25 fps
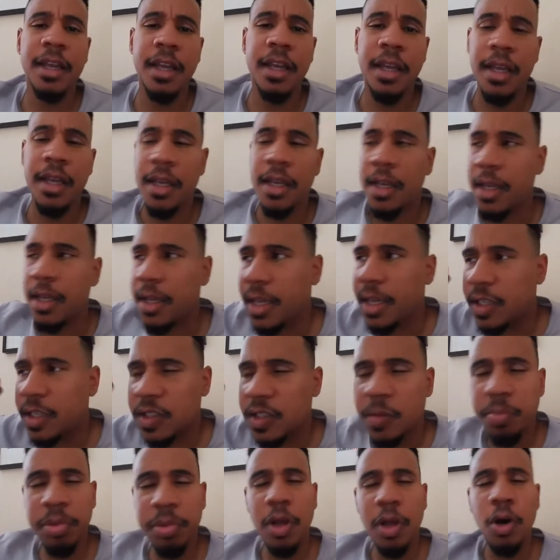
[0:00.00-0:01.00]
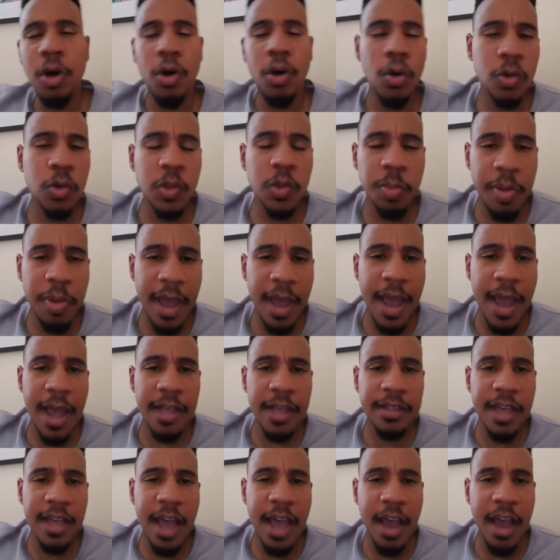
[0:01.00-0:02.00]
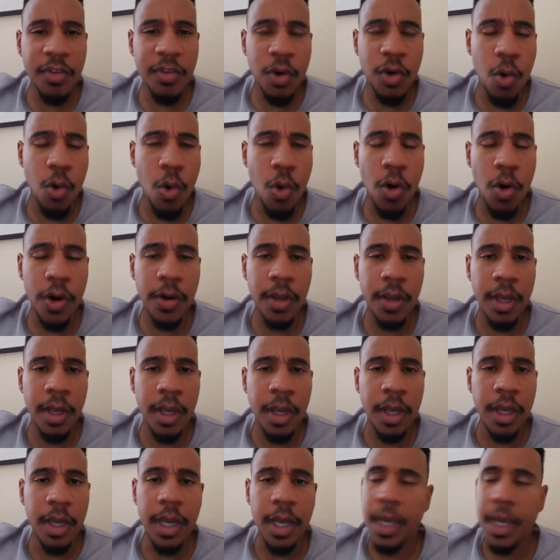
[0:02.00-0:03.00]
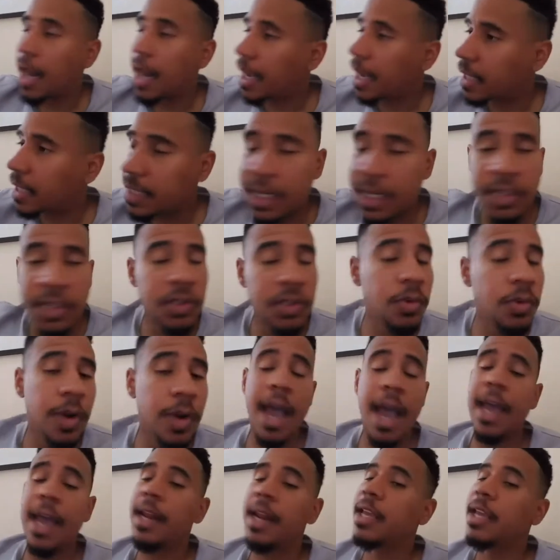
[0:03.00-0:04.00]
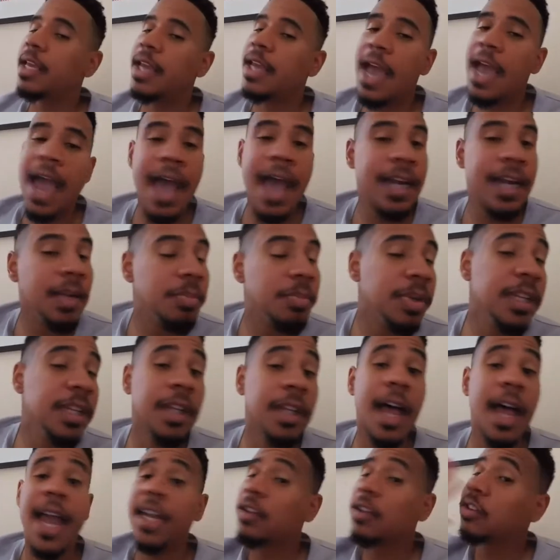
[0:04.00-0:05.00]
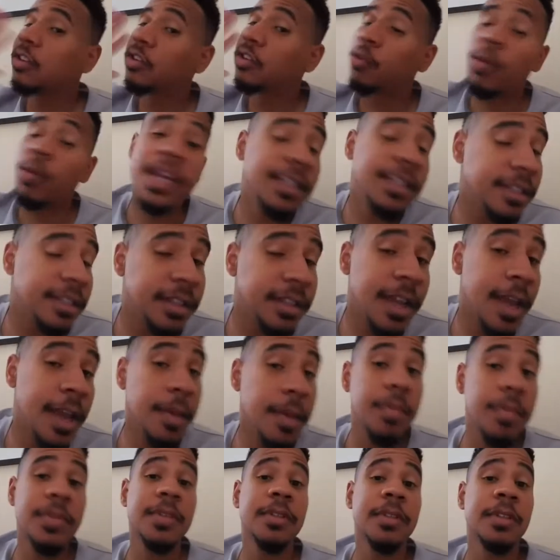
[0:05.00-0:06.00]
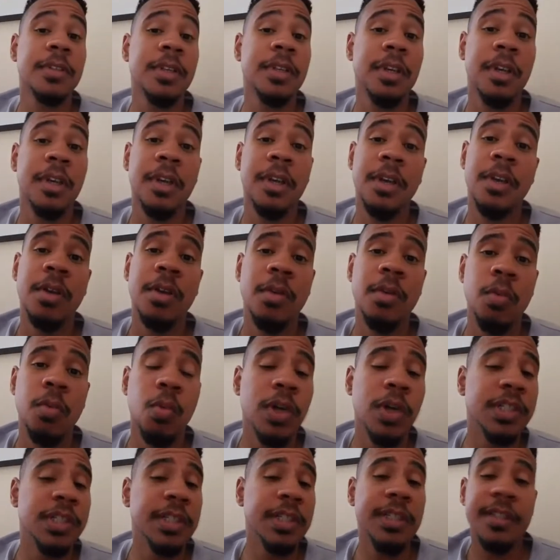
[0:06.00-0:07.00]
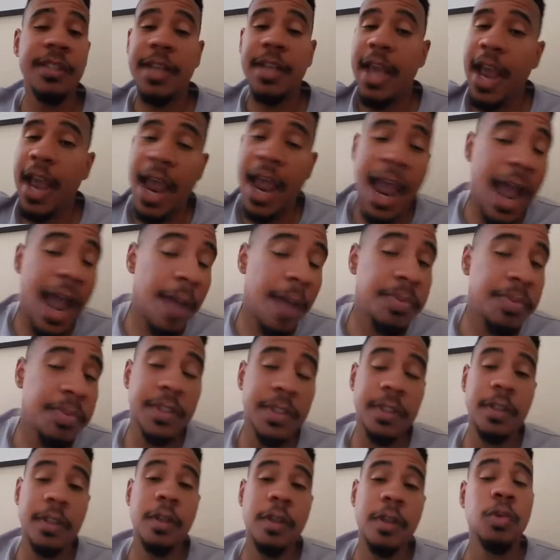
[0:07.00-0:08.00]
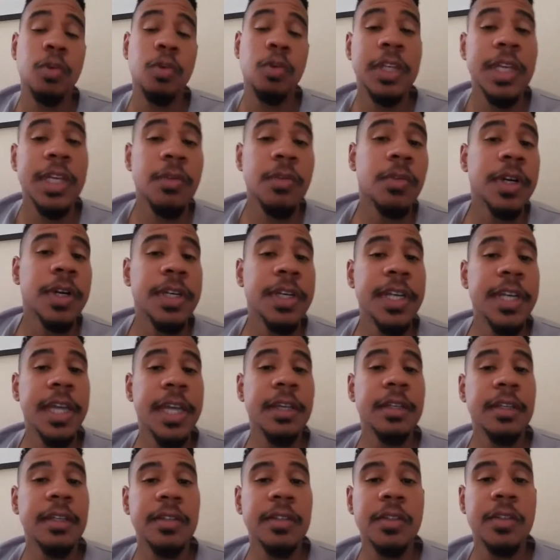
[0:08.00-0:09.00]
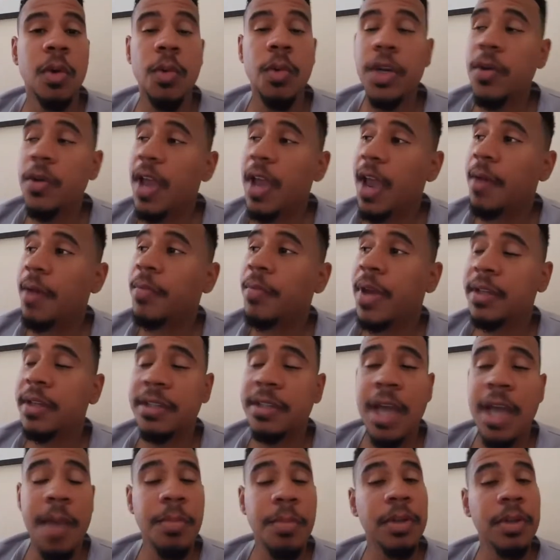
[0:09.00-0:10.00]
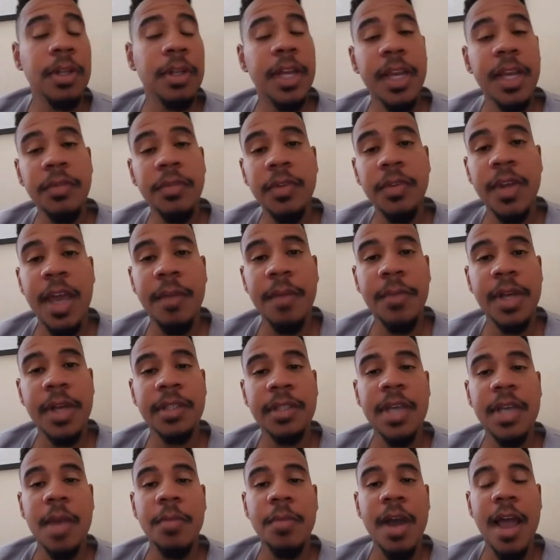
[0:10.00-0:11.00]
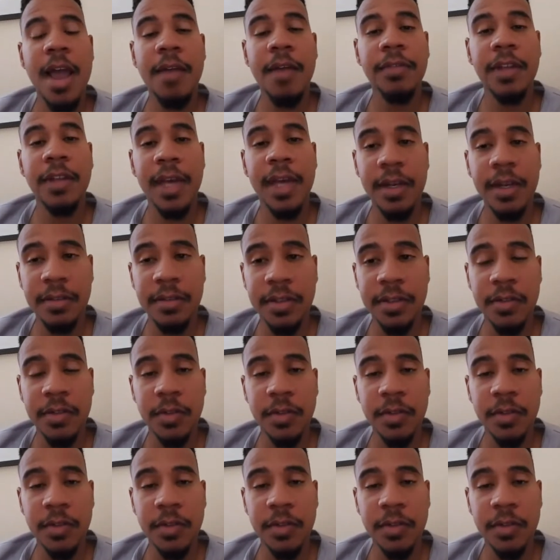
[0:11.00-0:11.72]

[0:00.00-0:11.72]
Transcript: explodes past half court, and I kid you not, it had to be like 3 steps. Yeah. Which is absolutely ridiculous. So when you have that type of length, you have that type of athleticism,